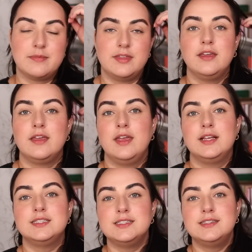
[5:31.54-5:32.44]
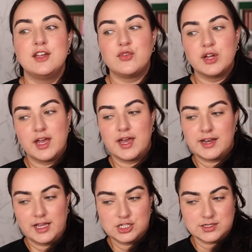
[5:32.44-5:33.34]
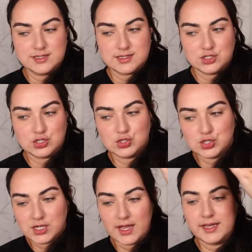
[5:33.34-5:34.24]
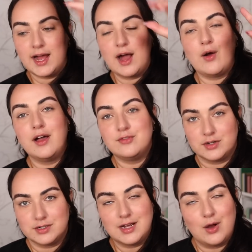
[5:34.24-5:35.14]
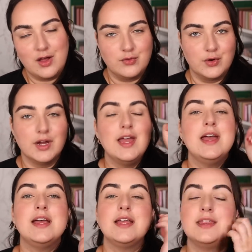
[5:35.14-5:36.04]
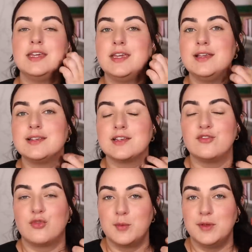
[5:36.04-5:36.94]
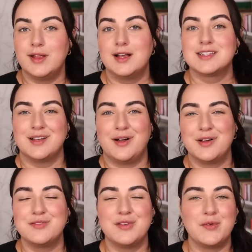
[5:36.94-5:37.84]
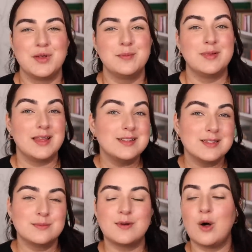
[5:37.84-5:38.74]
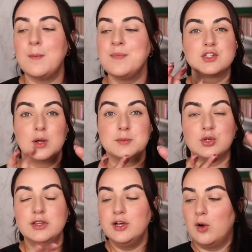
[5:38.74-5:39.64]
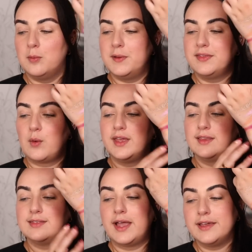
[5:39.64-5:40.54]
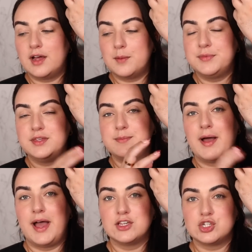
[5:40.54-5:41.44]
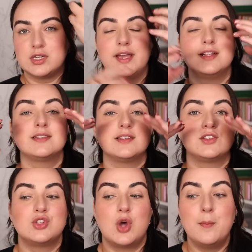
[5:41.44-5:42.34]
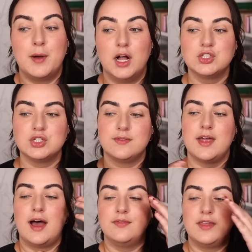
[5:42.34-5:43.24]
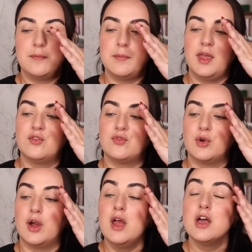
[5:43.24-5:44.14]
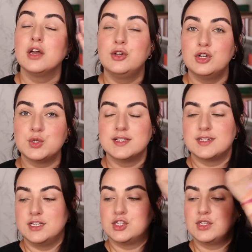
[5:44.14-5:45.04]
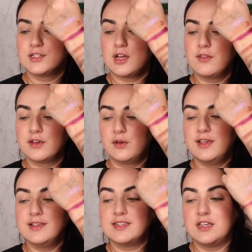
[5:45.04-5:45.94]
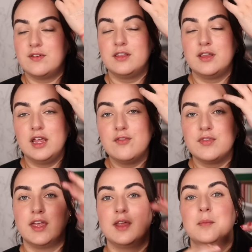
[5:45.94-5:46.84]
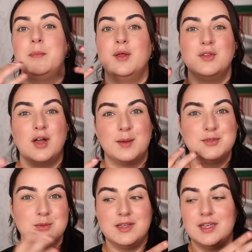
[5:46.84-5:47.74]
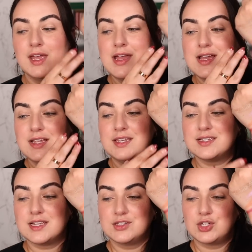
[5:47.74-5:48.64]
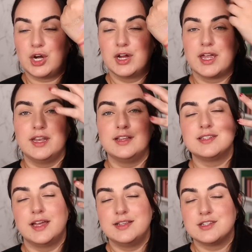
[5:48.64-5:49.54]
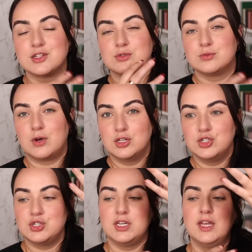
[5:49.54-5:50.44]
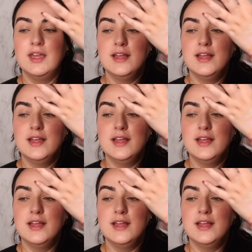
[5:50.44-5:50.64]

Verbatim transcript: thinking, did they forget a transition shade? However, however, these formulas are very blendable. So I'm truly hoping that we can lighten up the matte shades so much that they make for good transitions on the crease, even if they can build up to be this dark and intense grungy